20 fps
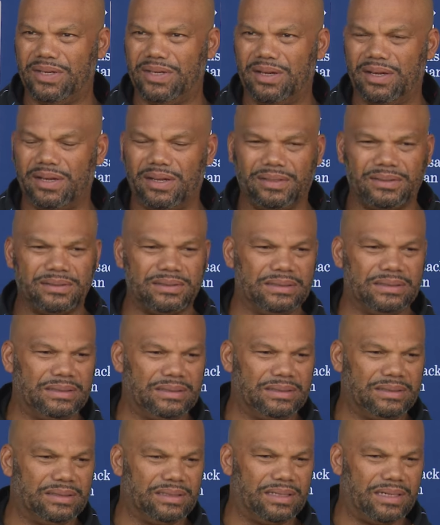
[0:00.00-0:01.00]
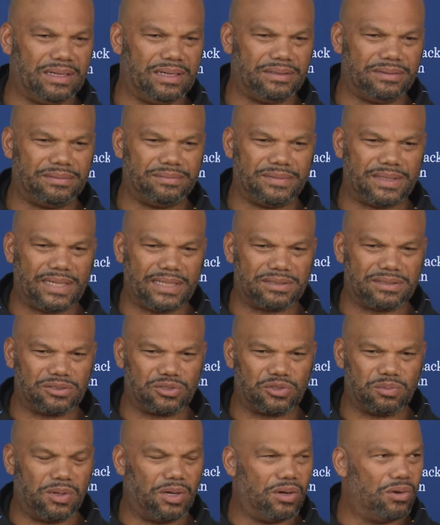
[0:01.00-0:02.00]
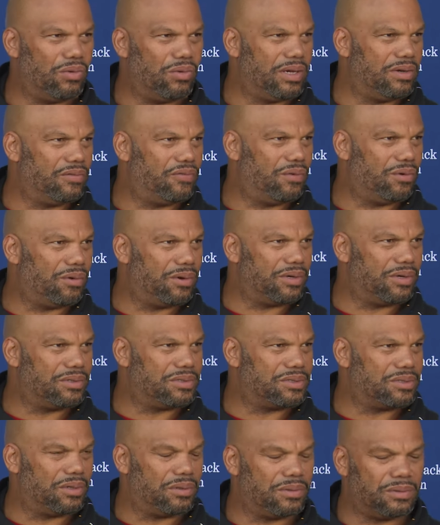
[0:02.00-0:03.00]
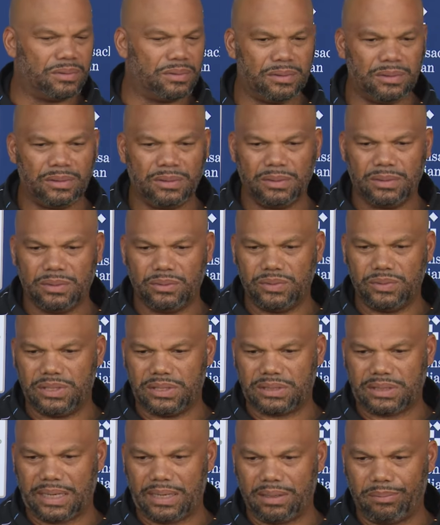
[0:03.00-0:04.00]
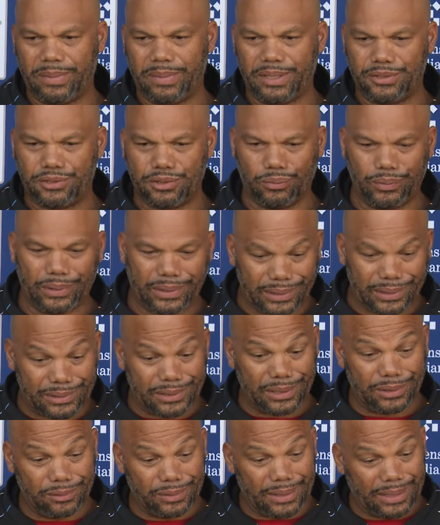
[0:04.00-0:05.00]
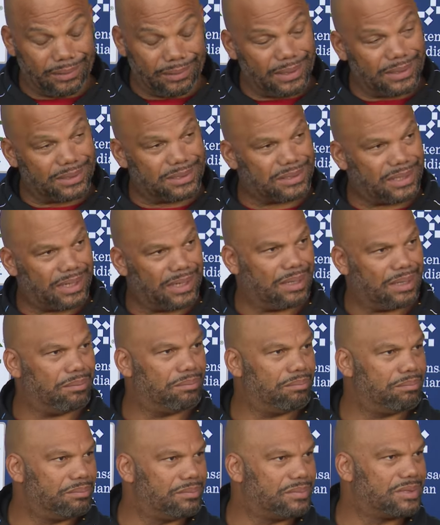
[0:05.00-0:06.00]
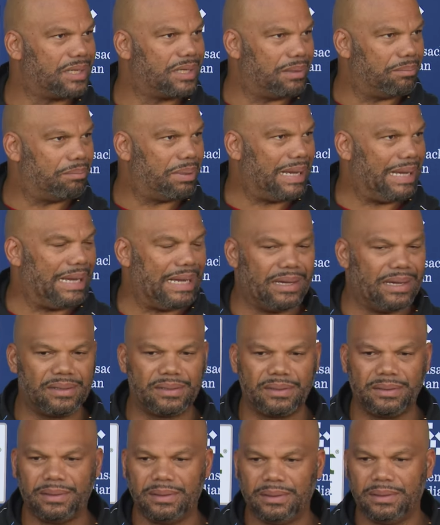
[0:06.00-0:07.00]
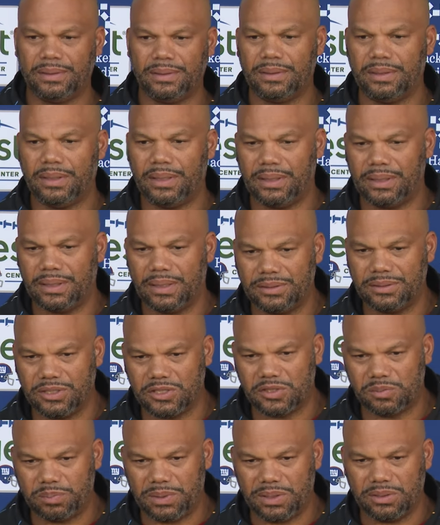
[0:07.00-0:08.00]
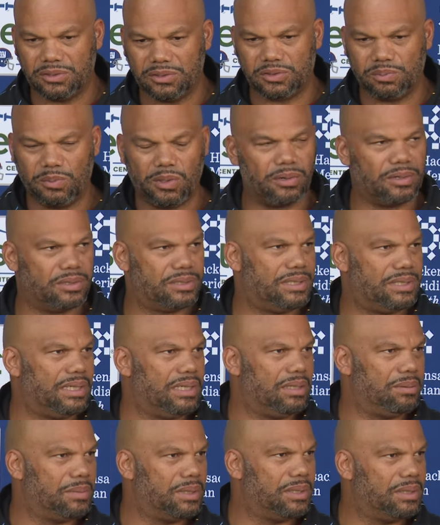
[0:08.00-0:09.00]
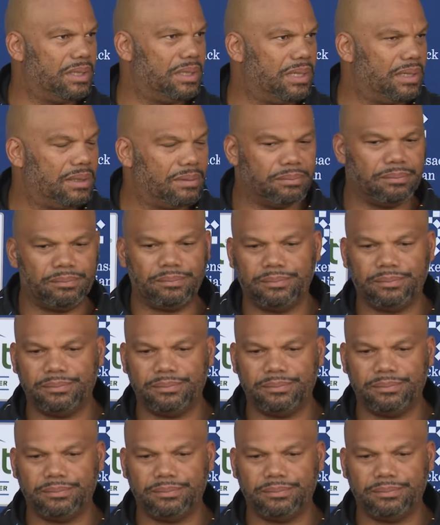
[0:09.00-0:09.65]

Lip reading: none, that's a small win for you. So we just got to make sure we continue down that same path and just be the smarter team and